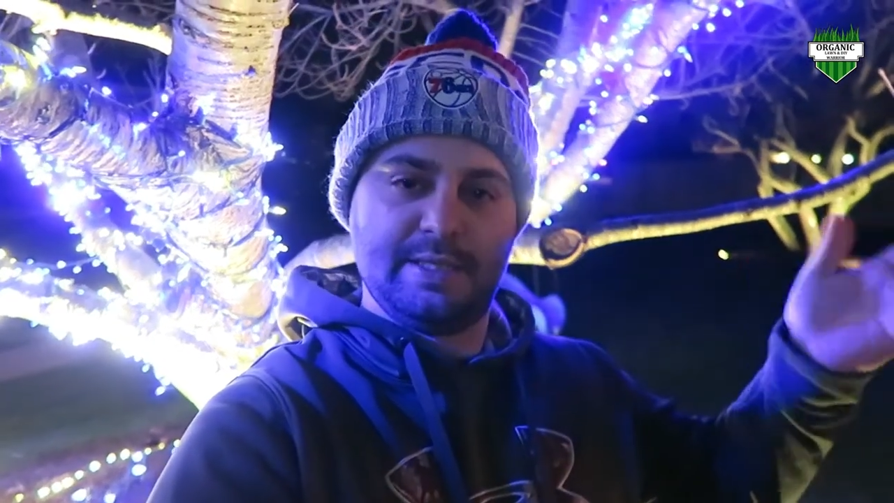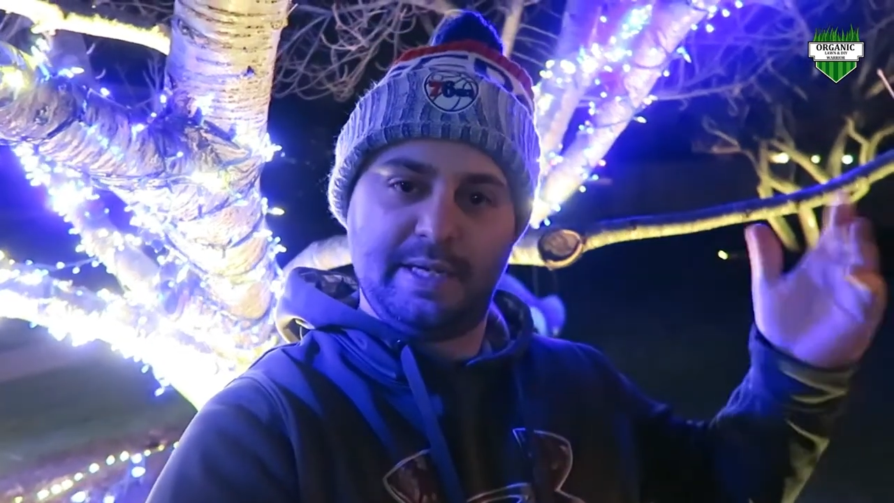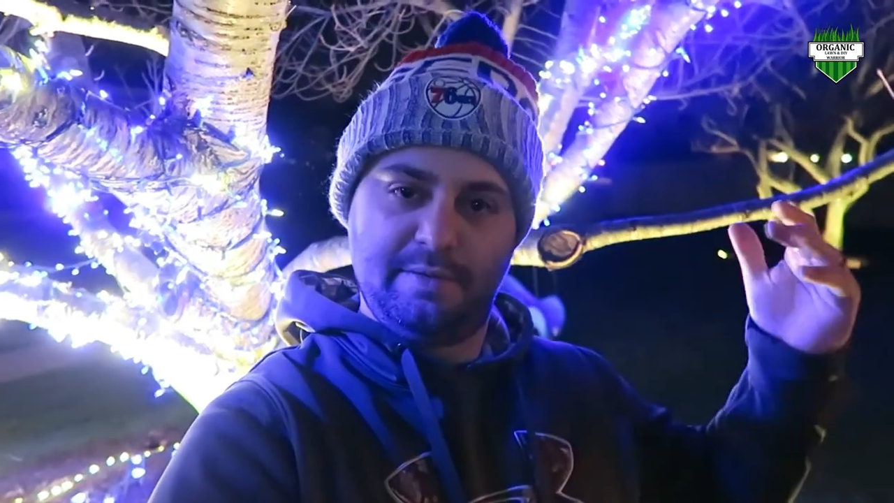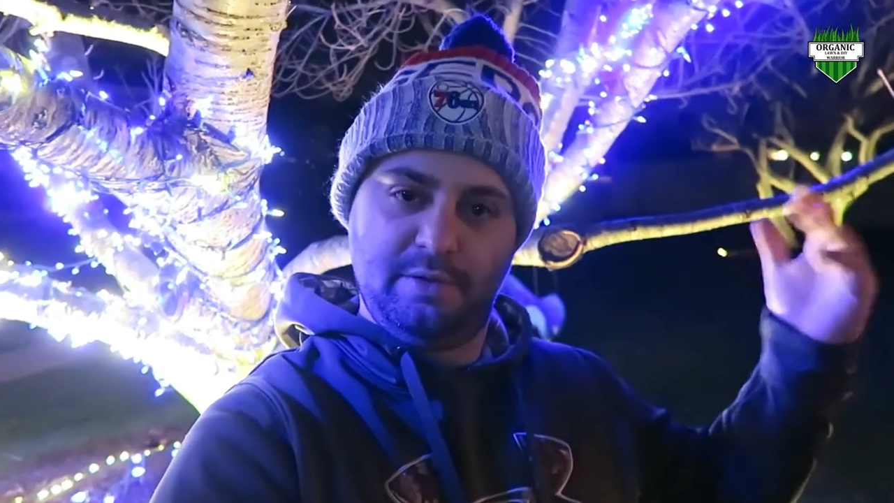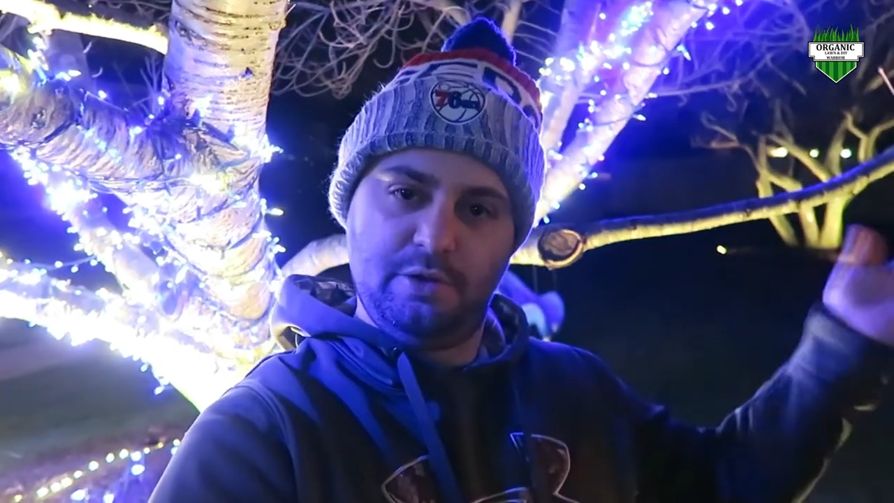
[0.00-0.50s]
It's
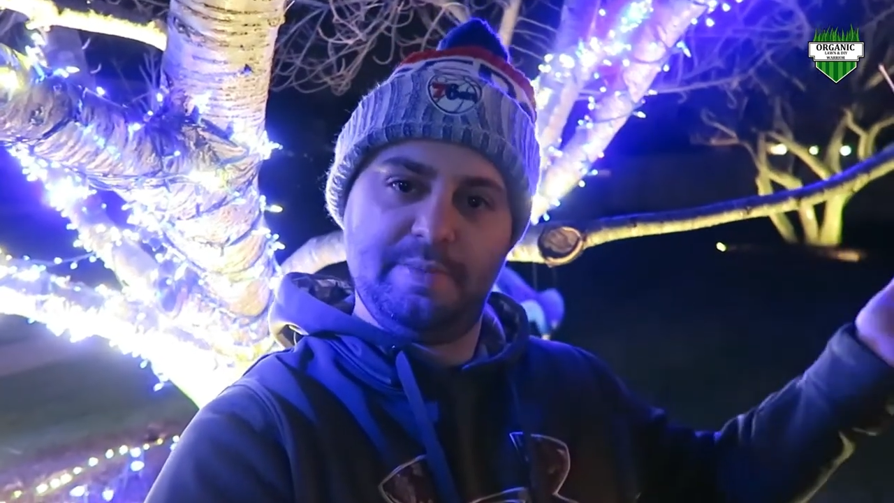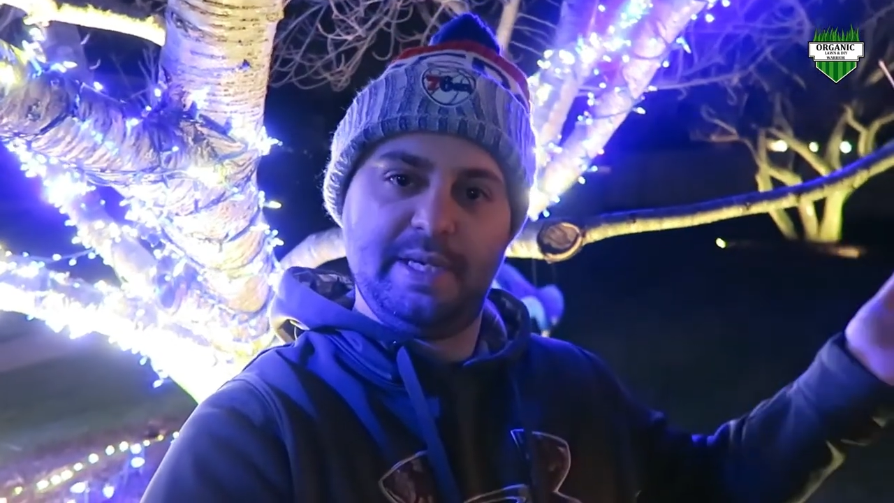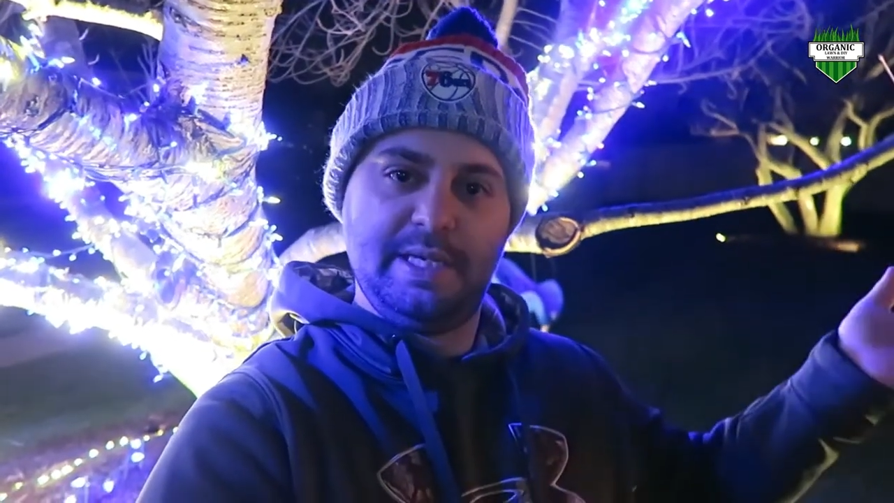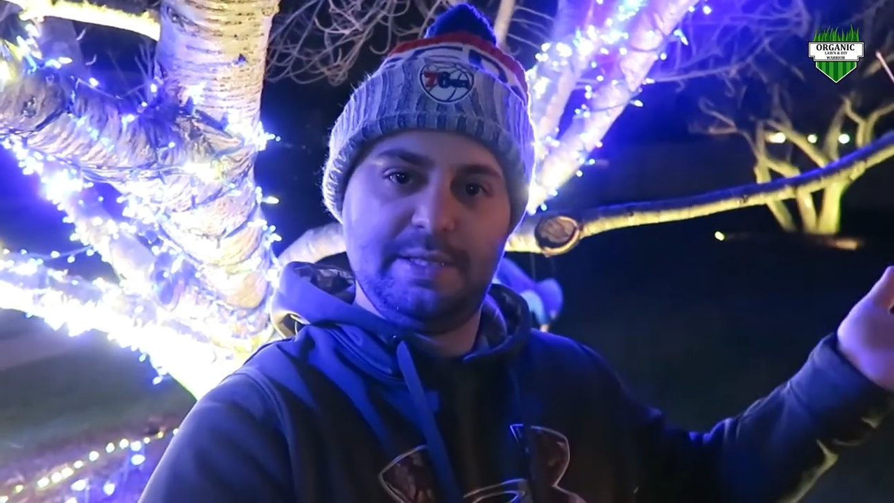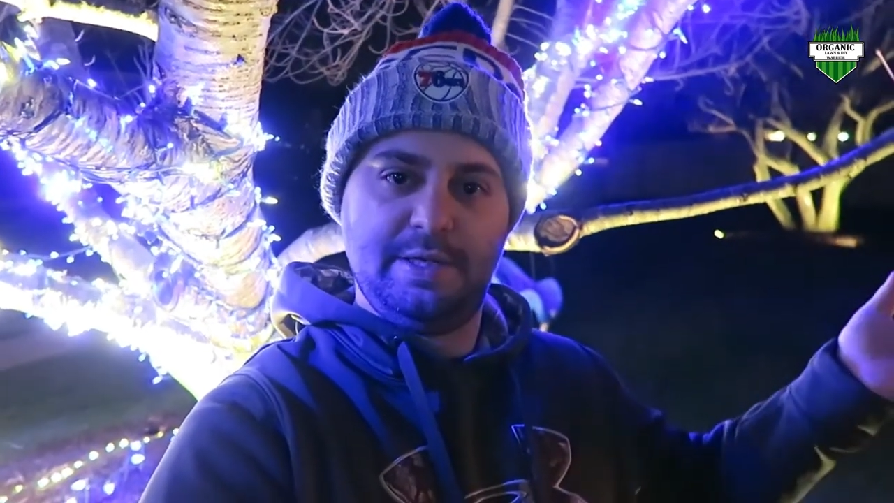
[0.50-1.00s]
like a little
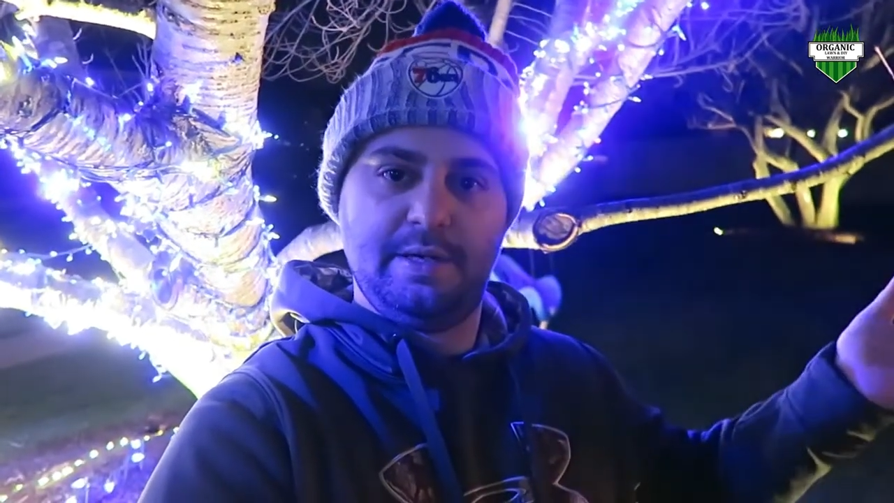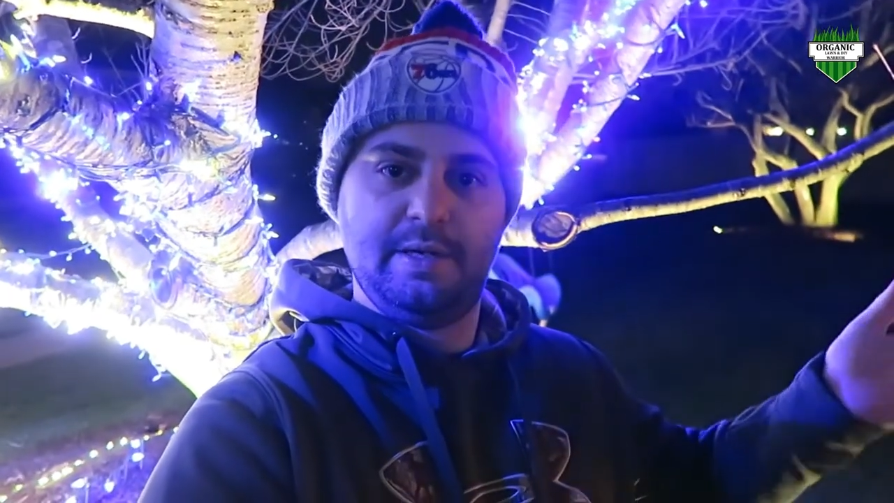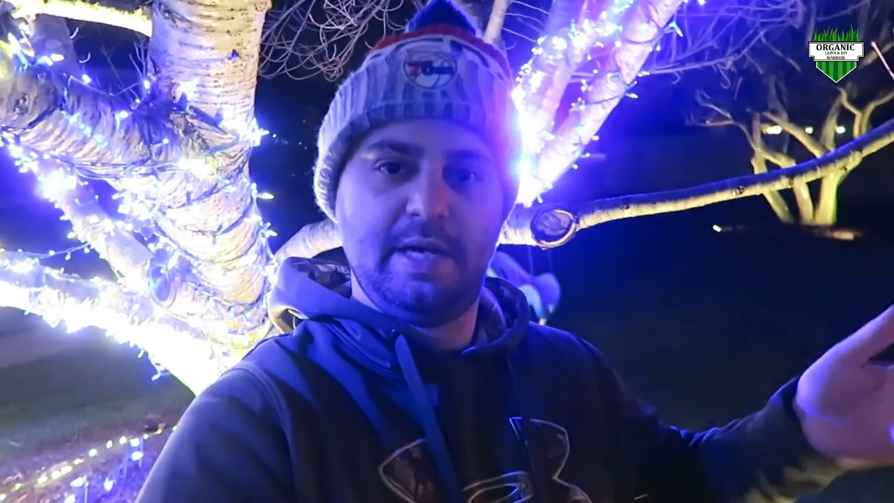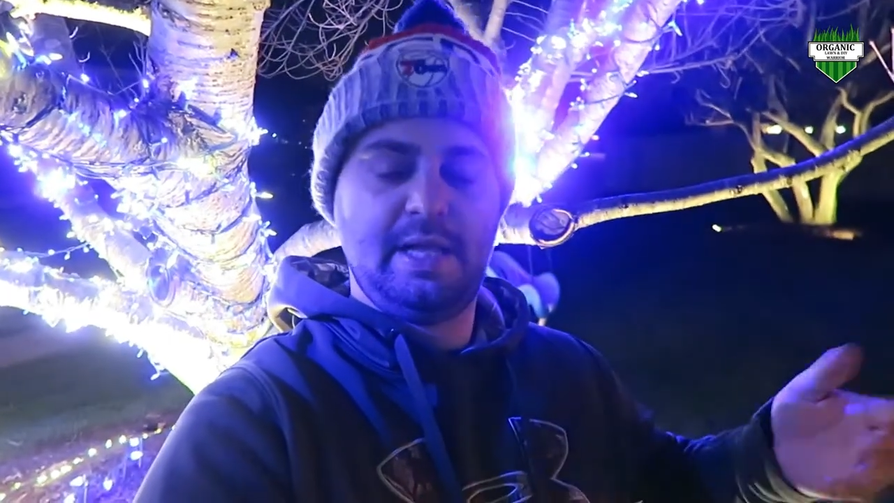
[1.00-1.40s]
bit easier.